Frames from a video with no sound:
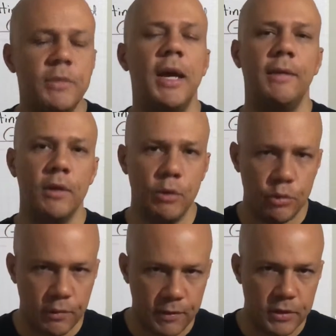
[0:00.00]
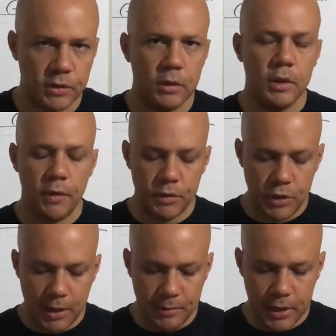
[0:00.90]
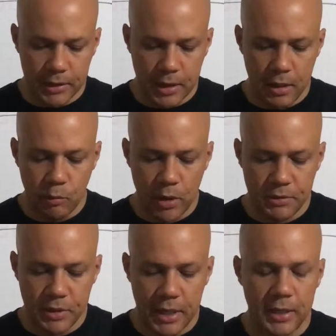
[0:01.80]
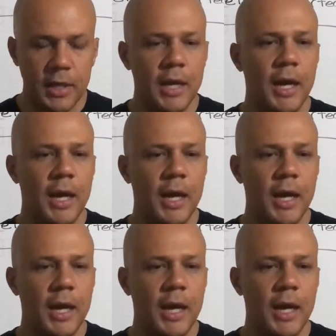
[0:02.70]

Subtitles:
take the Nutri-Physical on the shop.com website